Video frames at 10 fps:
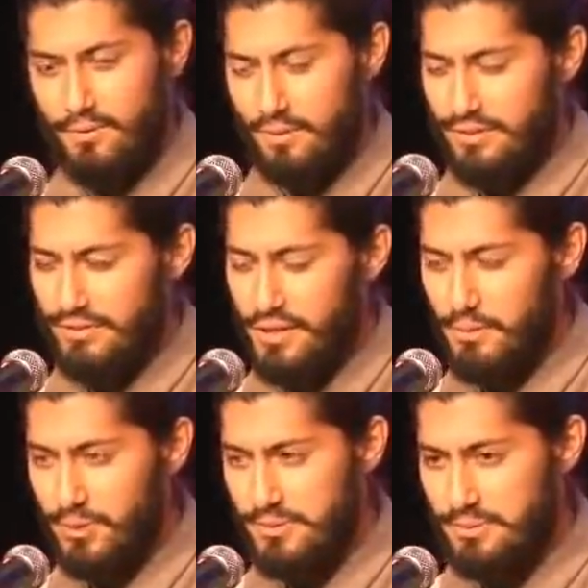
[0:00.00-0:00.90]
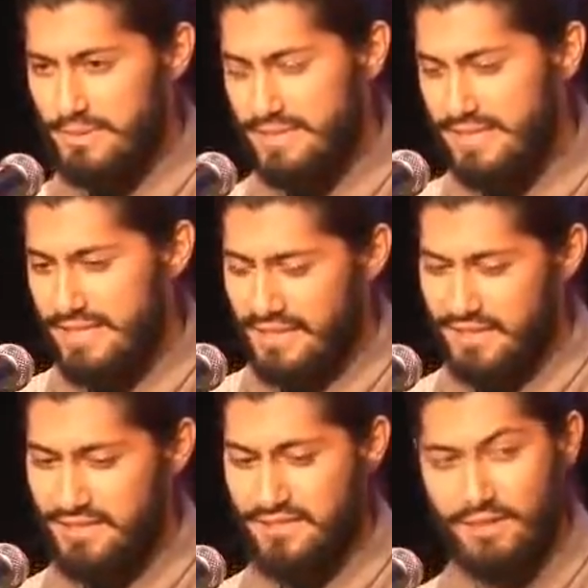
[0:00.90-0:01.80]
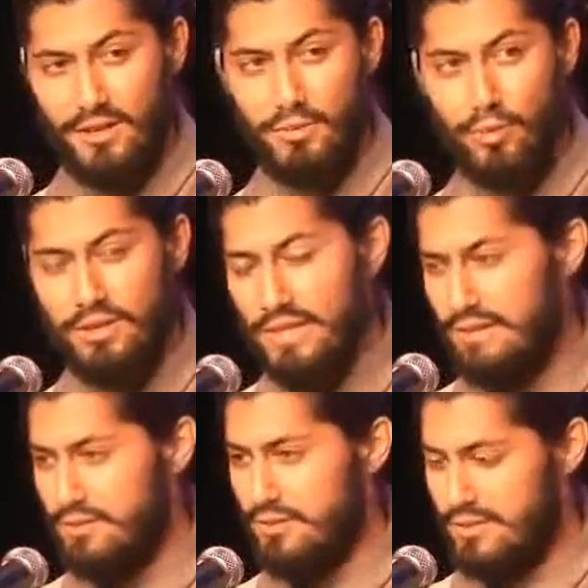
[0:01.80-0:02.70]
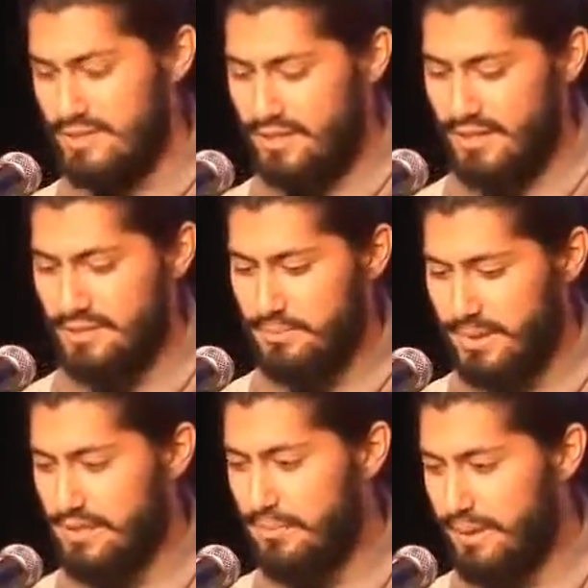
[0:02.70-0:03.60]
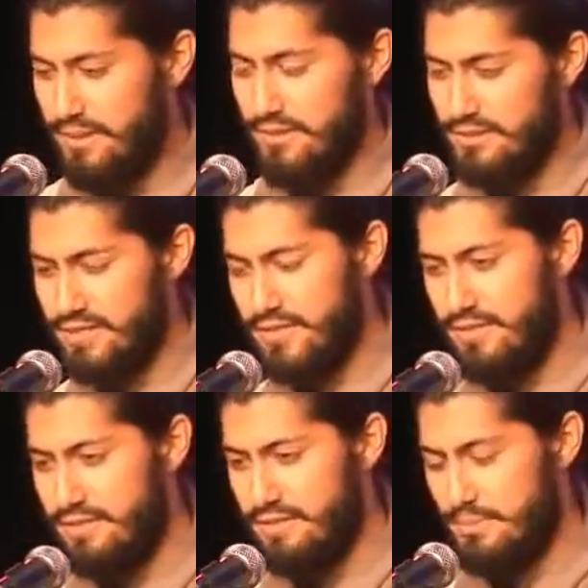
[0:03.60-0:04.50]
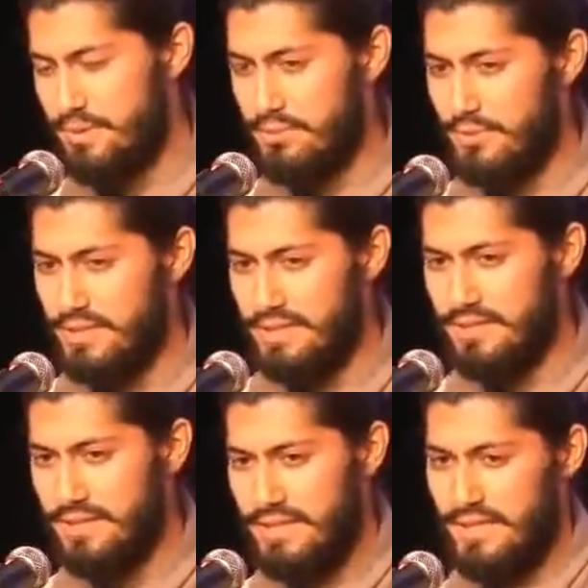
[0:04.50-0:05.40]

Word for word: what the film ultimately does, on one level, it talks about the parallel narratives between